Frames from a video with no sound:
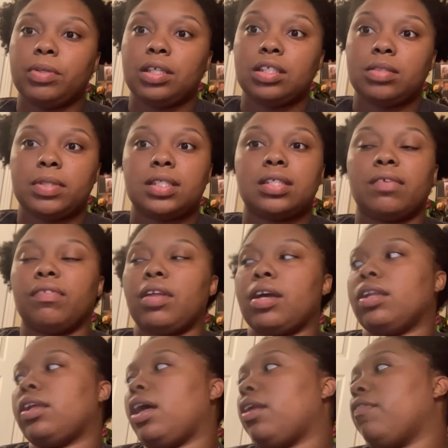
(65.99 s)
expensive.
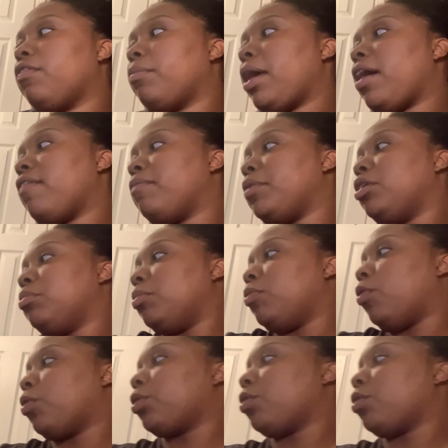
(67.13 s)
Like, a lot of them have minimum order